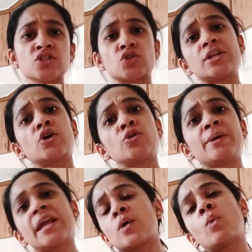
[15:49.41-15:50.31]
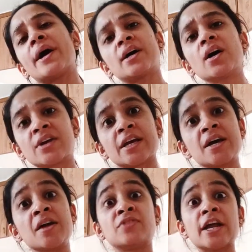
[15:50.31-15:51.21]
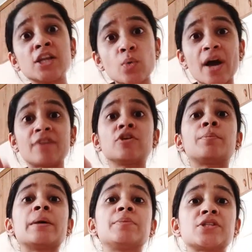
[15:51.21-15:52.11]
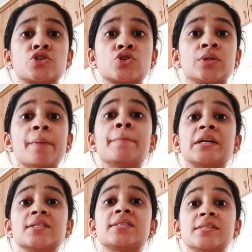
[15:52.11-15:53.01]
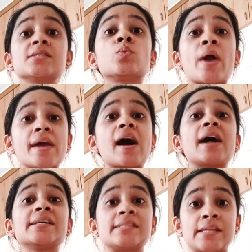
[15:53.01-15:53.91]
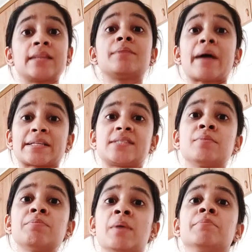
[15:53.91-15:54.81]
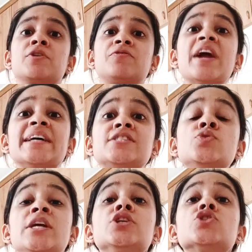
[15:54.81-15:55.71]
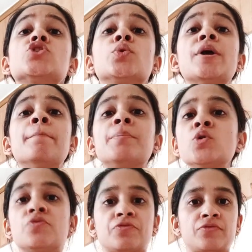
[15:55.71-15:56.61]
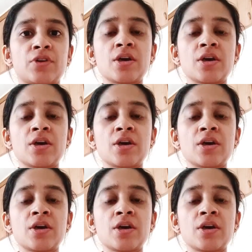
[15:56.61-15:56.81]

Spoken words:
So they're going to be like, why Hungary? Then you have your papers to show them, because this is where I stay the maximum number of nights. You need to show them proof.